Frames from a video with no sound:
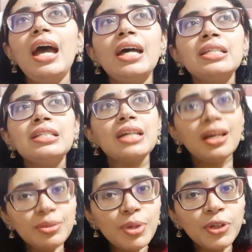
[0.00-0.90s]
And
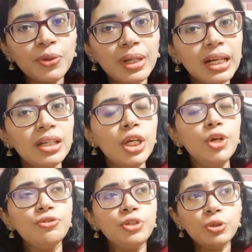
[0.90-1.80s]
adhu mattum illa,
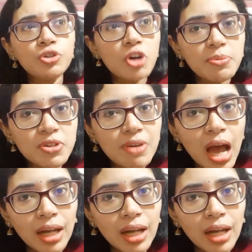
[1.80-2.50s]
few drops of